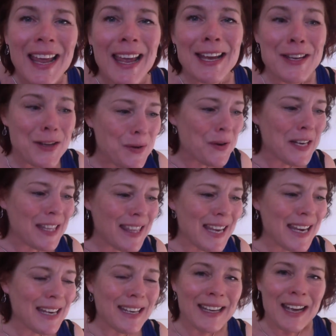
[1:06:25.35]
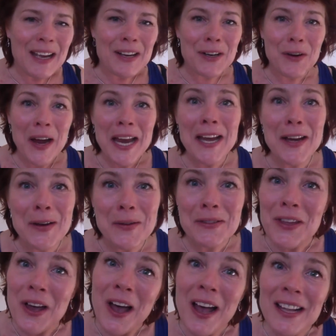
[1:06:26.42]
and you can think great new
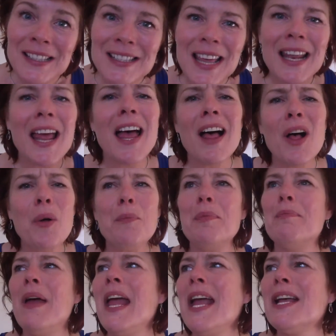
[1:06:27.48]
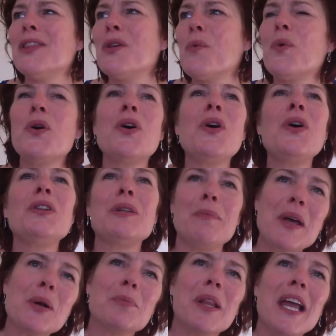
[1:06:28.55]
thoughts that help make the world a
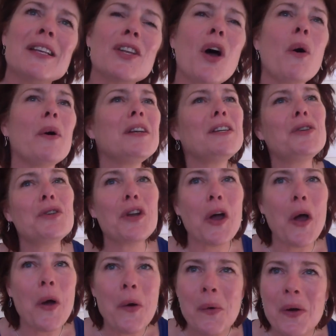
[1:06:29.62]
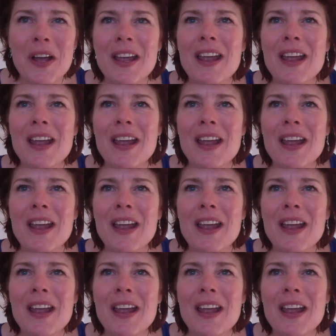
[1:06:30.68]
better place. Oh, and did you know